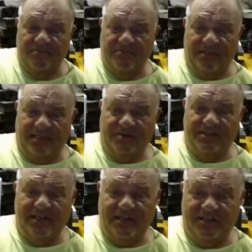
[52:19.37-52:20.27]
But I was
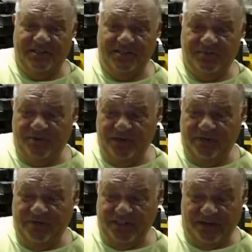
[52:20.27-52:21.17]
kind of
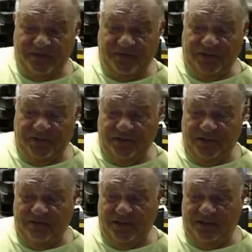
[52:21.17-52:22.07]
disappointed because I was feeling
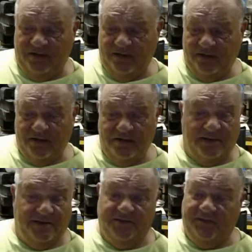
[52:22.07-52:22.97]
good, man.
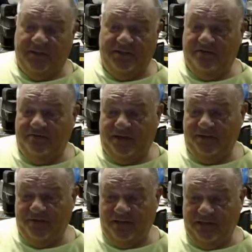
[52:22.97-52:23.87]
I was feeling
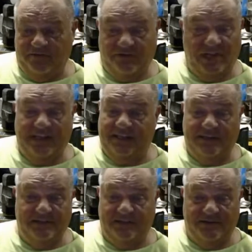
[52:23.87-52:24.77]
flyy.
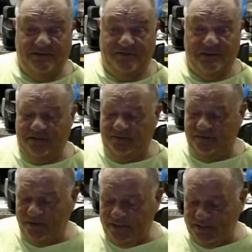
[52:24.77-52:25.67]
I was feeling
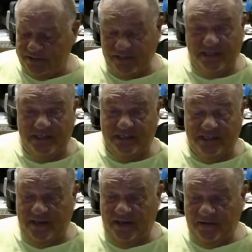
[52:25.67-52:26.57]
really sticky
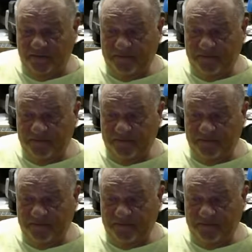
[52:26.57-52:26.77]
today.